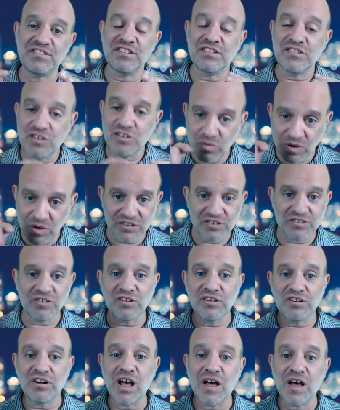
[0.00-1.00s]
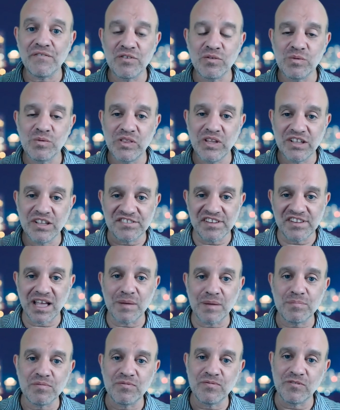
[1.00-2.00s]
You want to turn off the one that's not
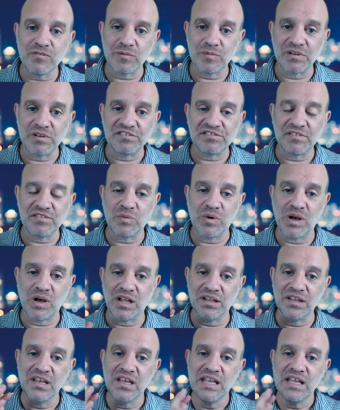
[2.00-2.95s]
performing so well